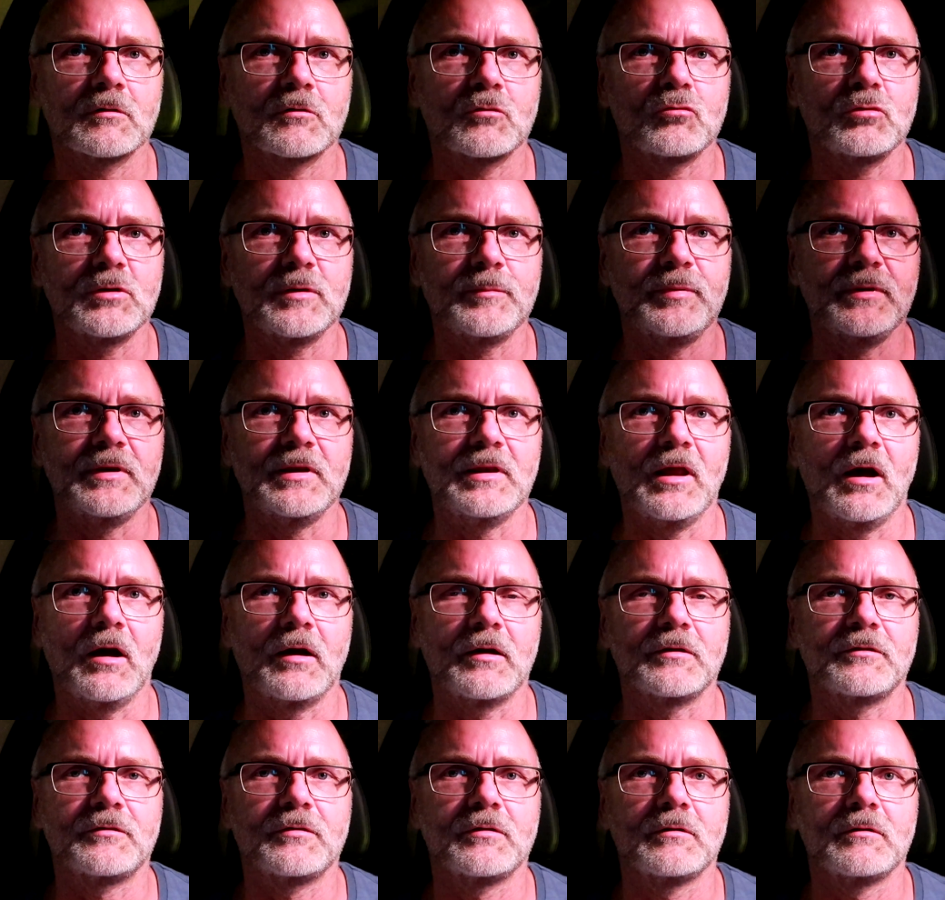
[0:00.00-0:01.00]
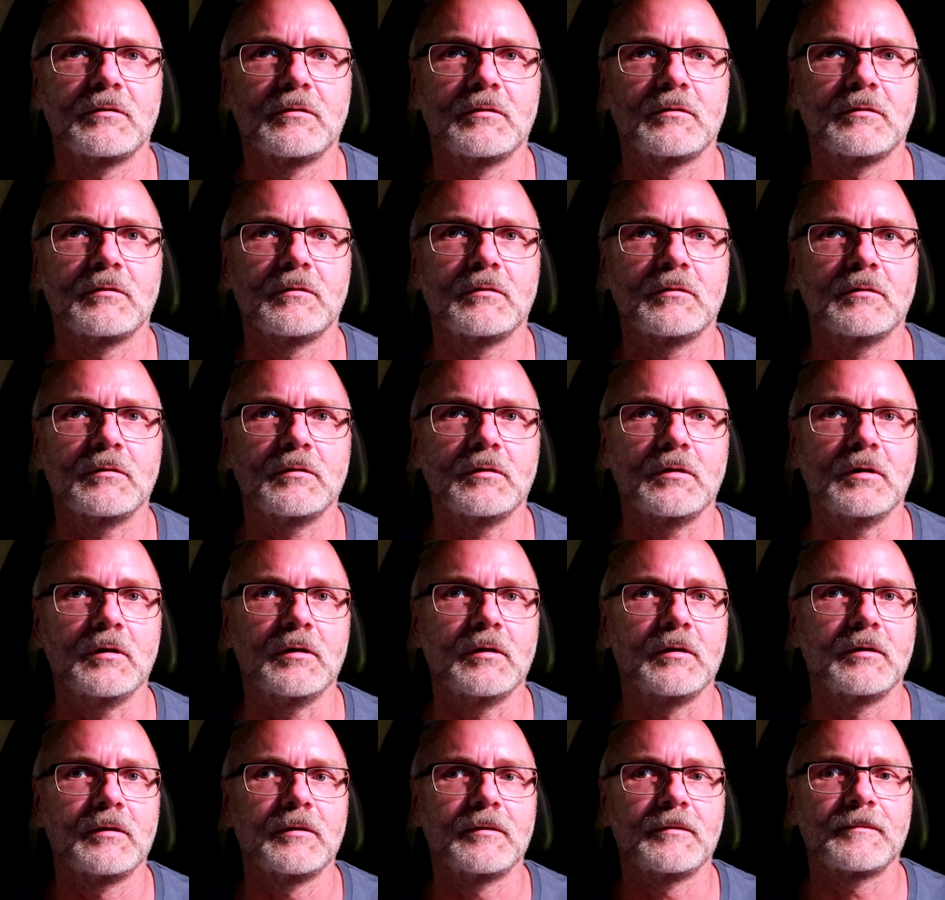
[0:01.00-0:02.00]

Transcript: Creepy light. Yeah.